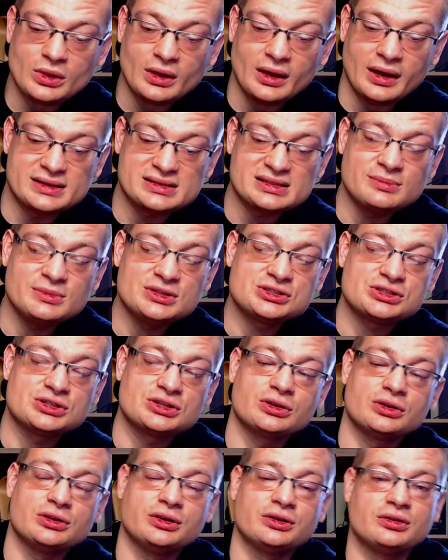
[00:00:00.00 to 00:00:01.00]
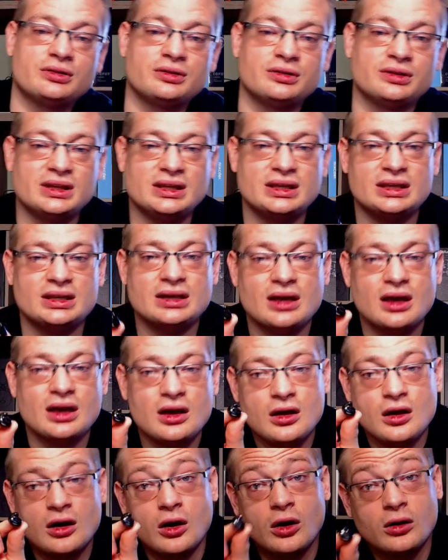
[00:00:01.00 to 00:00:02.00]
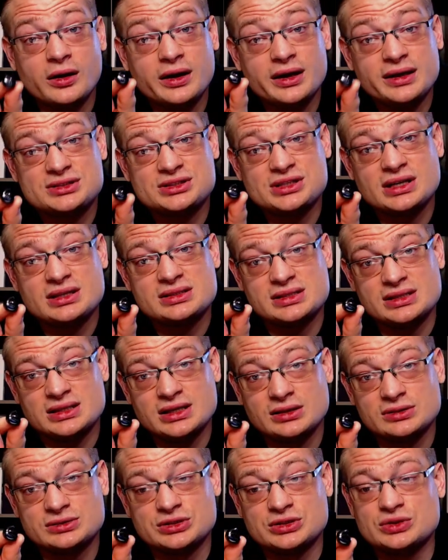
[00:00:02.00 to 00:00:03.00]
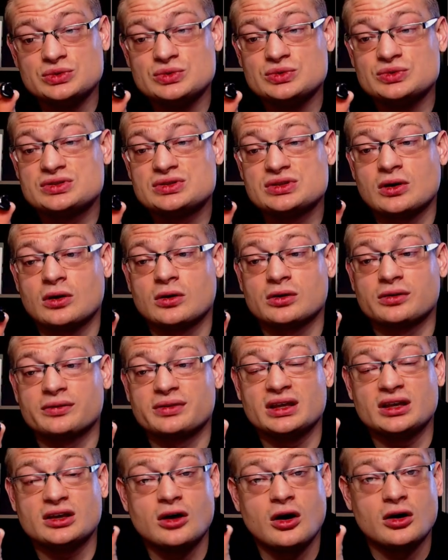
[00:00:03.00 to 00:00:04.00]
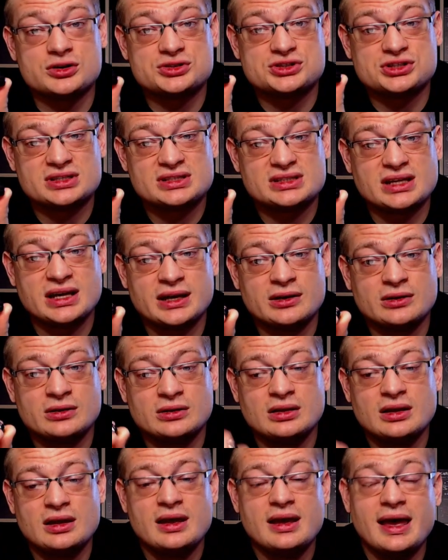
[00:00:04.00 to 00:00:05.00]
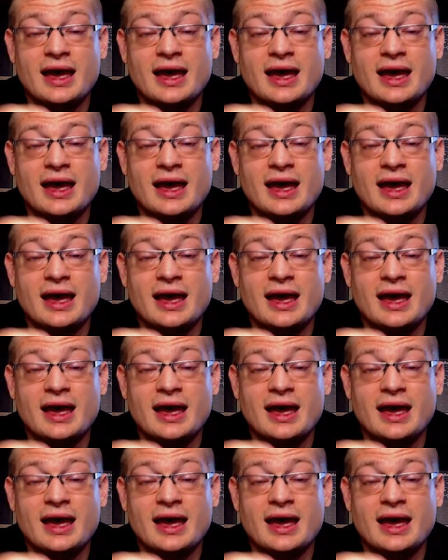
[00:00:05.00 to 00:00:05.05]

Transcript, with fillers: As I mentioned earlier, the RHA CL2s are the concha style,